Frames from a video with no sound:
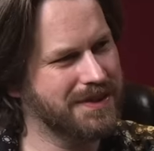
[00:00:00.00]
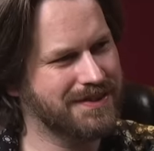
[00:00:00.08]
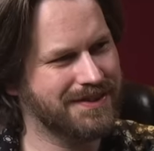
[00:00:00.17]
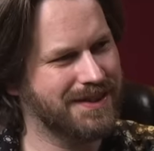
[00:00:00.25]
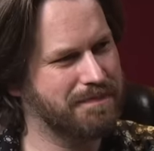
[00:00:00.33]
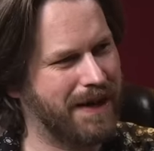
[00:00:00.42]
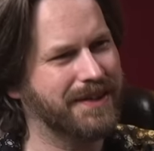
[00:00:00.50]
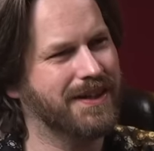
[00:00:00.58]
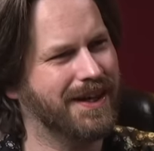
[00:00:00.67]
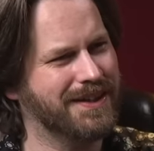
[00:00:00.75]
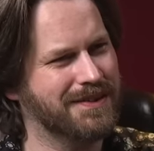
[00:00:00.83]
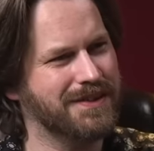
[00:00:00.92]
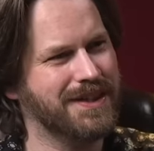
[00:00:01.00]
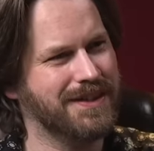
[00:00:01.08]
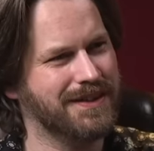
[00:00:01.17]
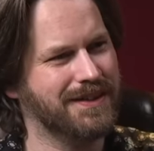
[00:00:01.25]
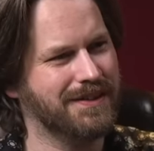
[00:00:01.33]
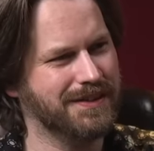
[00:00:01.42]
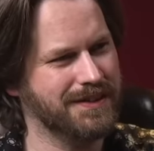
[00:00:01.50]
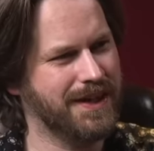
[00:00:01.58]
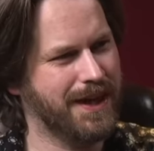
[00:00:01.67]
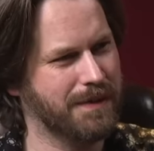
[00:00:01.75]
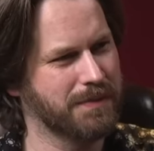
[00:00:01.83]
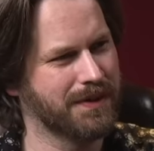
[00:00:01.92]
It's I, I know they did it all in
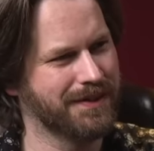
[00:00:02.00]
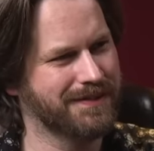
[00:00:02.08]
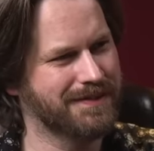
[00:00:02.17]
camera